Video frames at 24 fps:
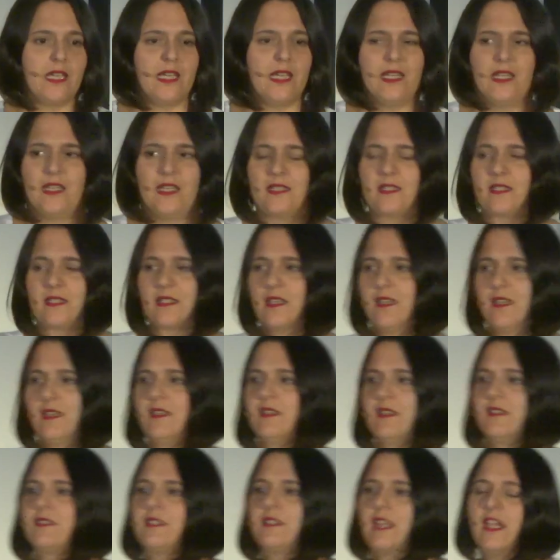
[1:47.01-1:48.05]
kitties,
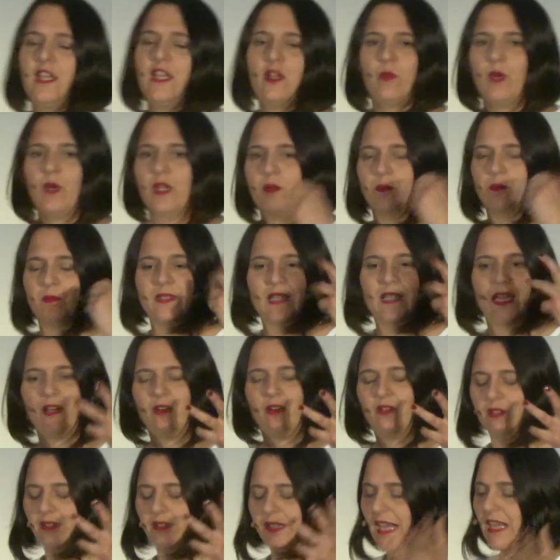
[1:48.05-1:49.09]
staying away
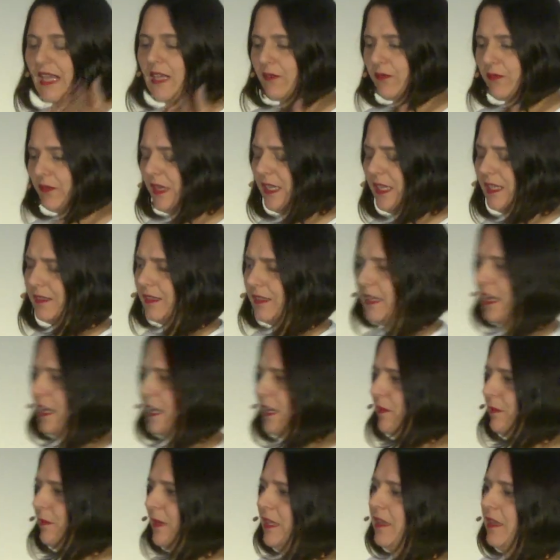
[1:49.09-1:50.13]
all night, feeding
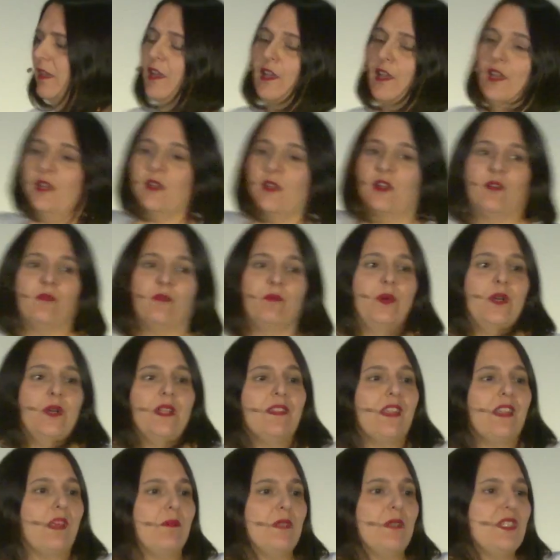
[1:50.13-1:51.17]
them, and
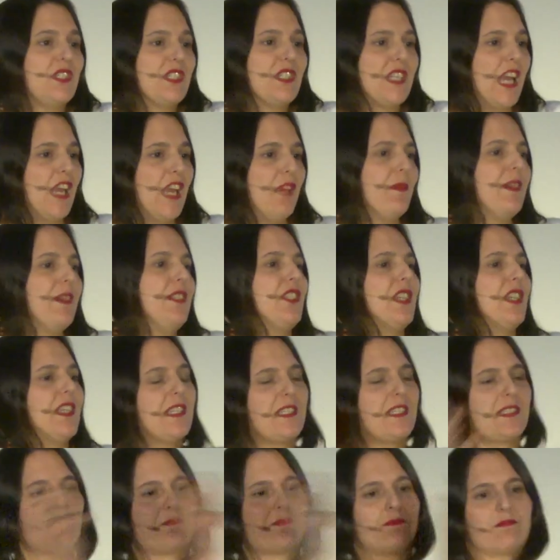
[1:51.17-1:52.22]
putting them in shape, and
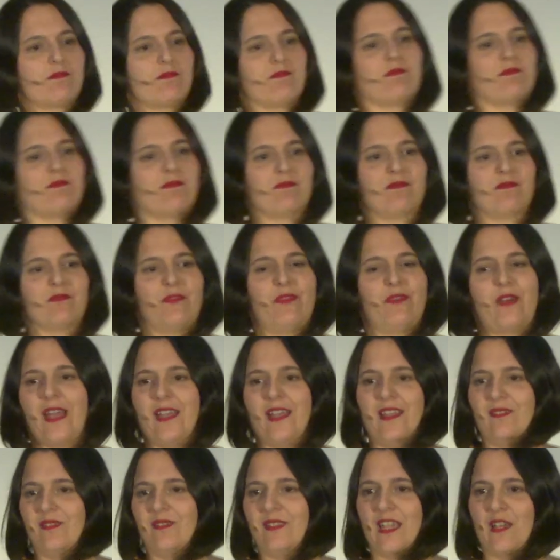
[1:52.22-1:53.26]
just
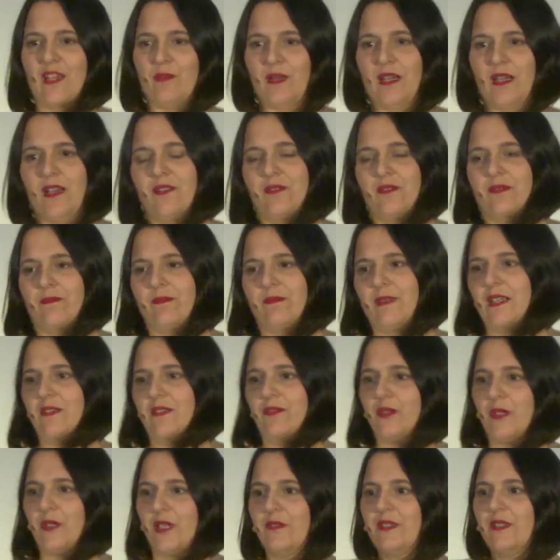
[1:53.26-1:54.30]
finding them a
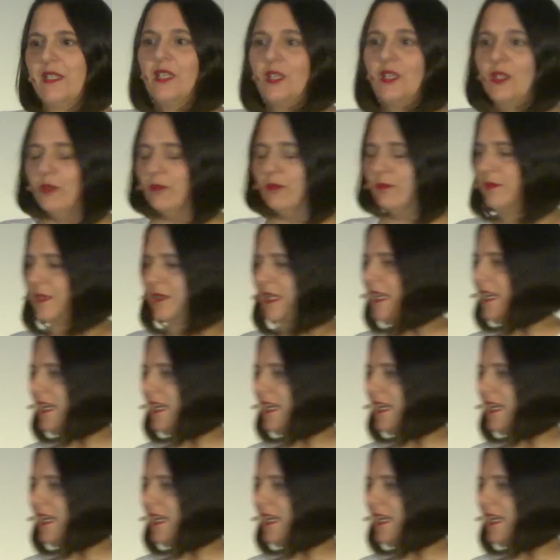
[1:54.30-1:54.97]
forever home.